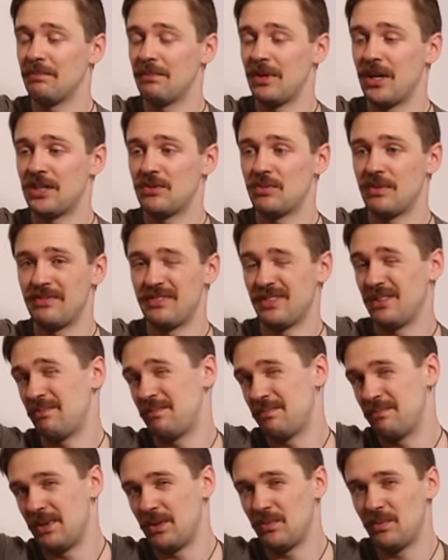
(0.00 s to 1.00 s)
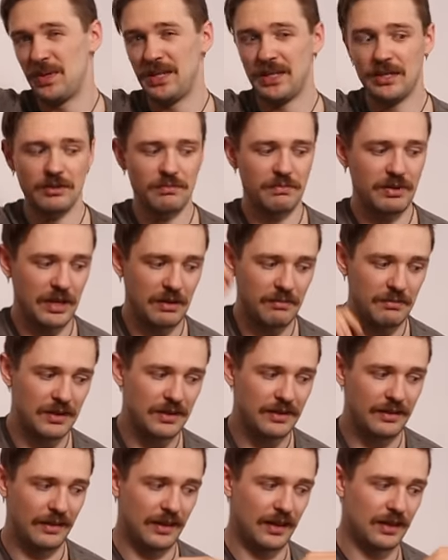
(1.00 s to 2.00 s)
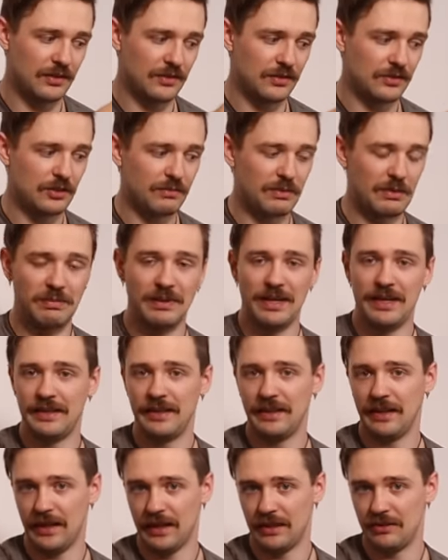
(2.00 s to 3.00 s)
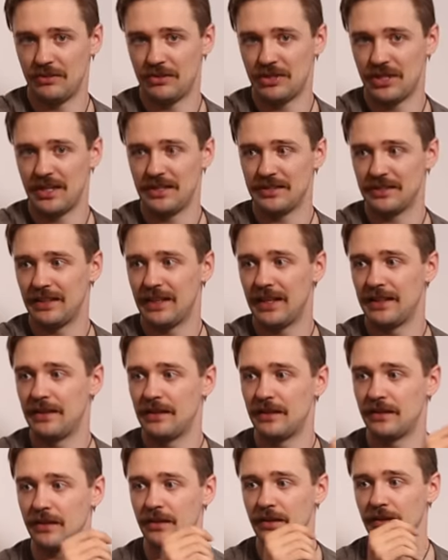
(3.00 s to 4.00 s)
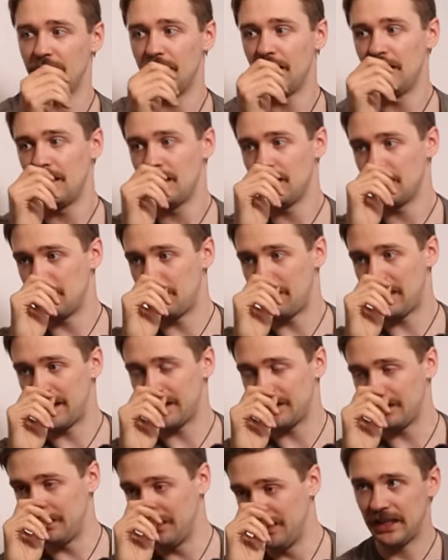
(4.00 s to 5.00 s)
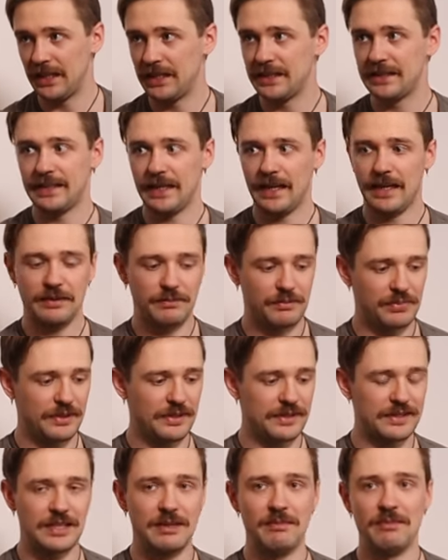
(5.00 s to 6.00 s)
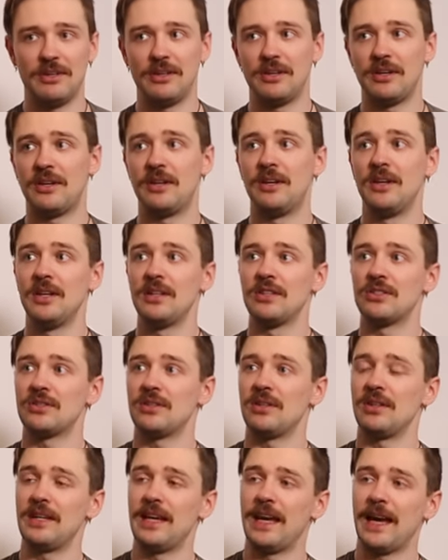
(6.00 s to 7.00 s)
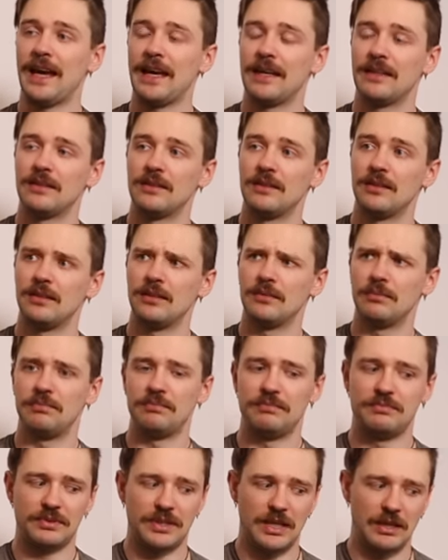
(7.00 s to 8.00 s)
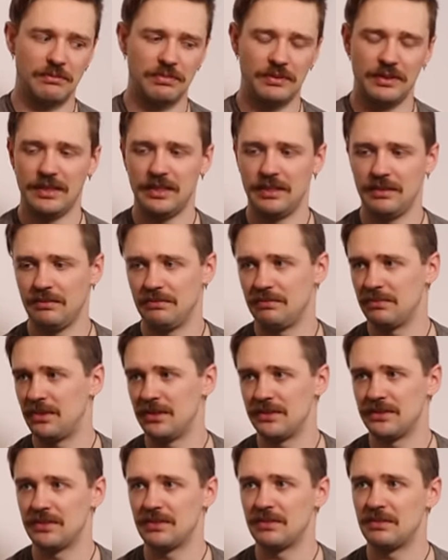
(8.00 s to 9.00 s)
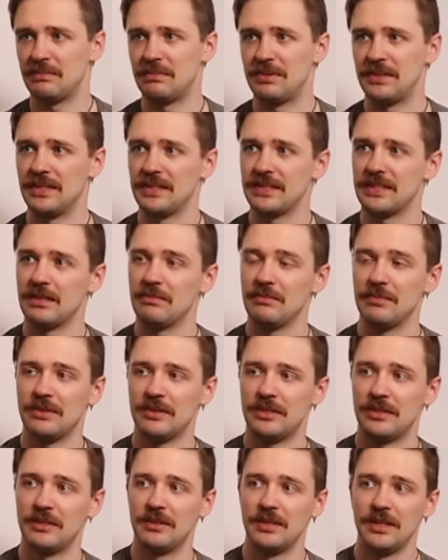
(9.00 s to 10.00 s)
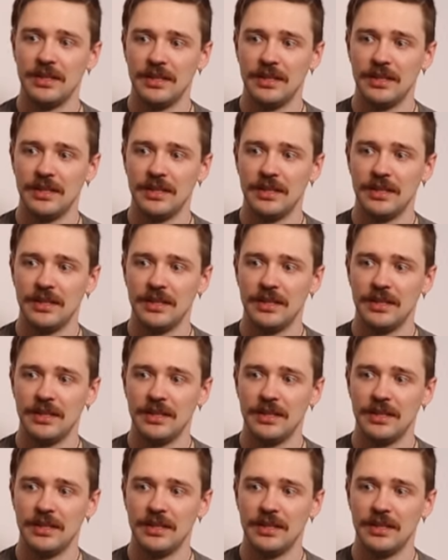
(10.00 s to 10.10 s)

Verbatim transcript: much with a bit weaker beam than super blinding. I had to change the light here on the Patton. Kickstand, pretty similar. Trolley handle, probably also pretty similar.